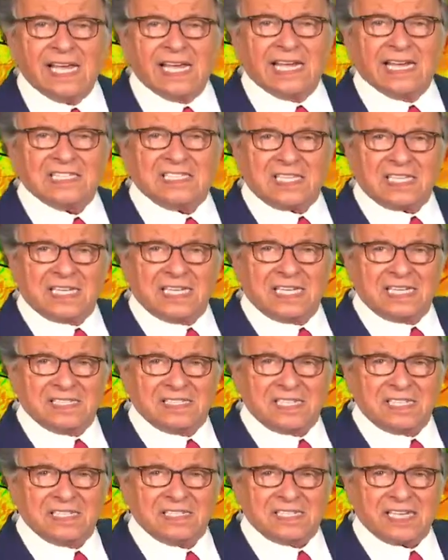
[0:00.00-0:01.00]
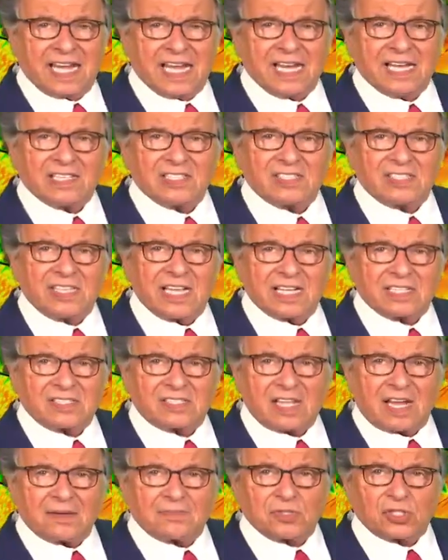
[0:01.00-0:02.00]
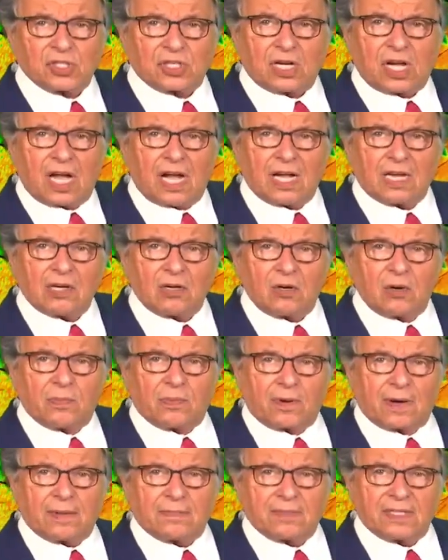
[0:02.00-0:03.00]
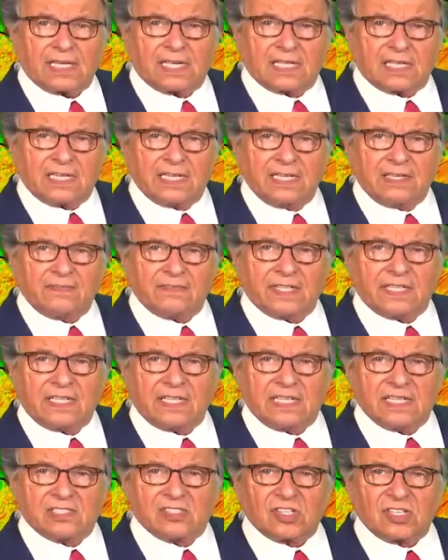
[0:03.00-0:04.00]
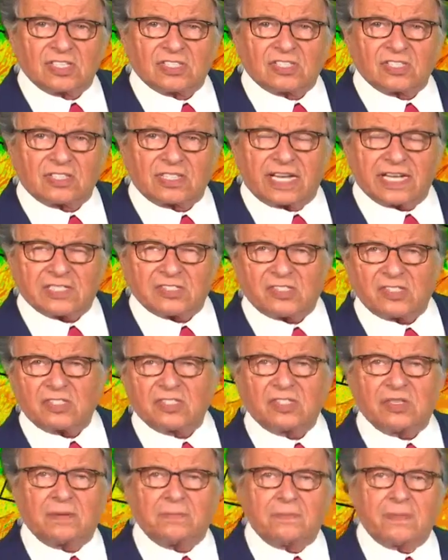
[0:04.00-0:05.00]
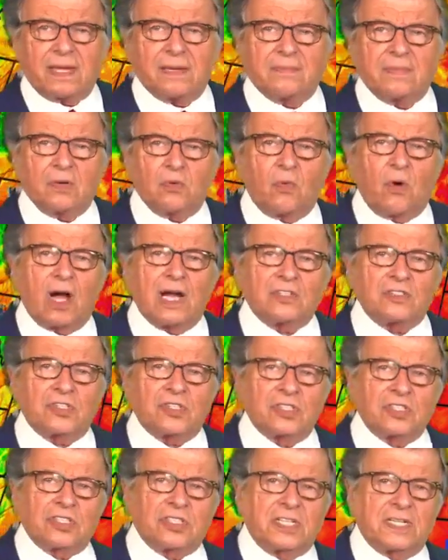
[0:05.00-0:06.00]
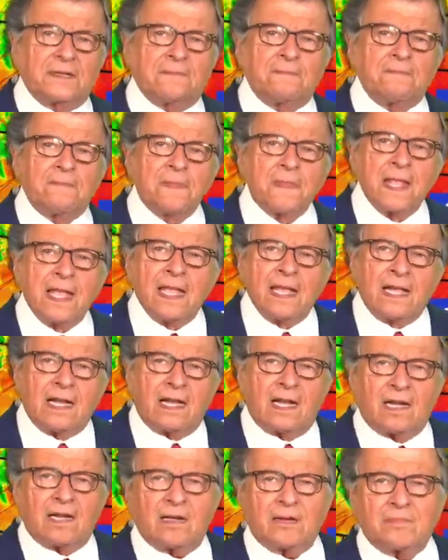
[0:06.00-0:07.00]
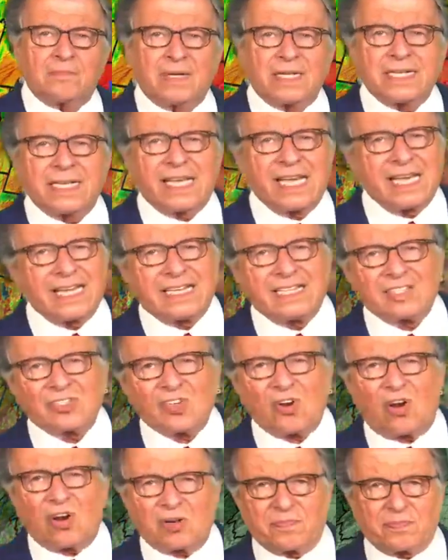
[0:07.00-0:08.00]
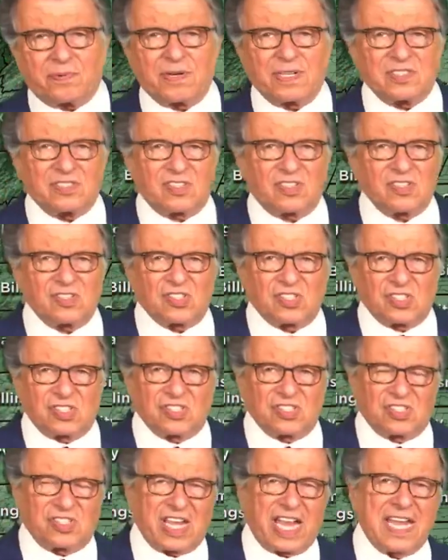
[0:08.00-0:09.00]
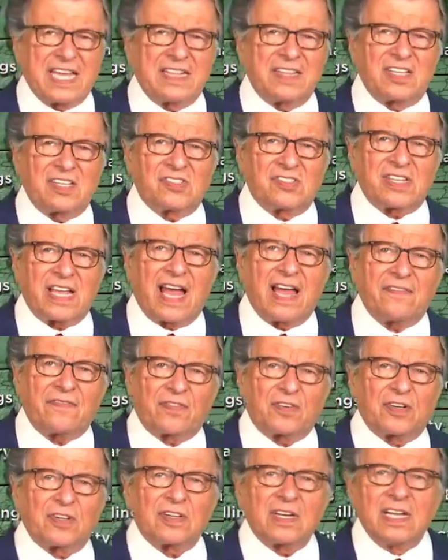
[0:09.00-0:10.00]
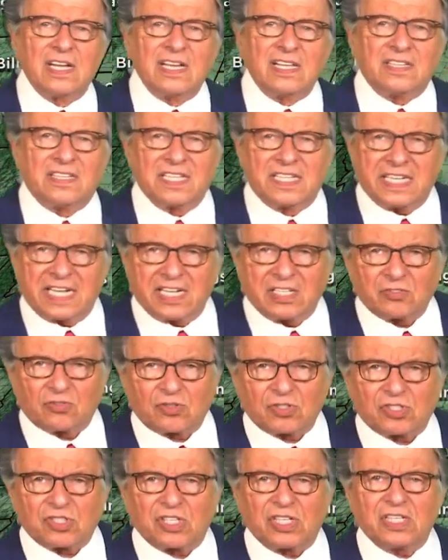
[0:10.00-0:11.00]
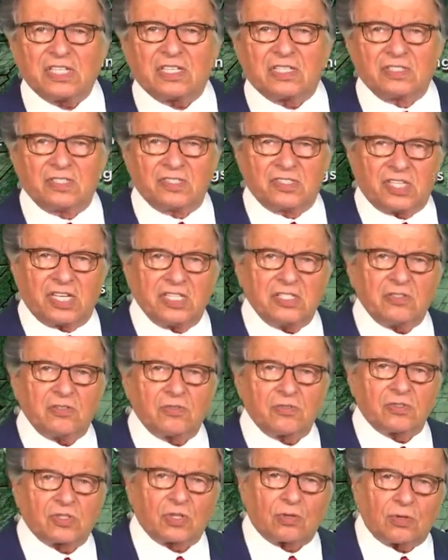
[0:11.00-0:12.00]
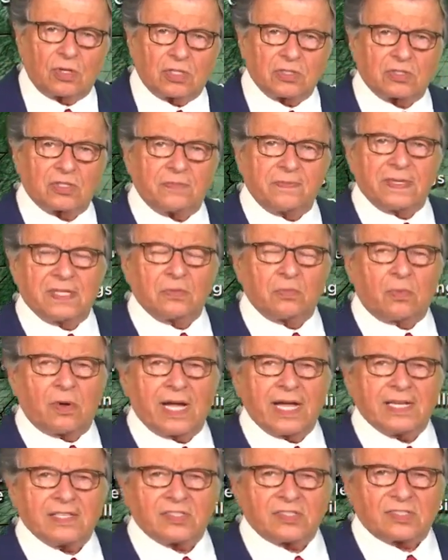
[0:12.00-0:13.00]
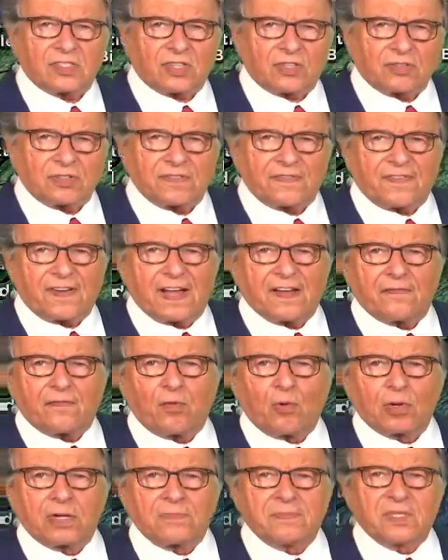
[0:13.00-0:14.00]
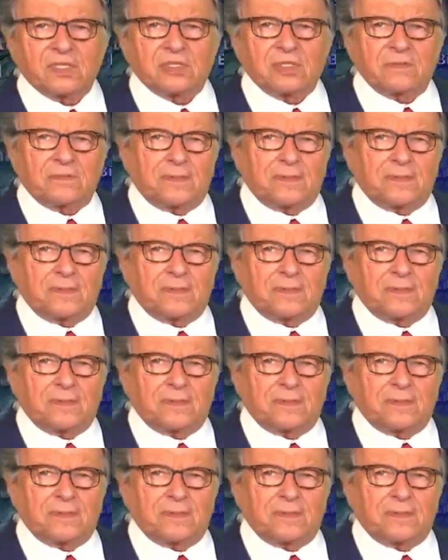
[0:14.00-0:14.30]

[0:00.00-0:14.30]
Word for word: it's an easy test. Next stop, Chicago, probably Cleveland. It's into Lexington, maybe Washington. Uh, but again, it's hard pressed to sustain this effort. The dangerous heat continues across the Midwest, 35, 40 million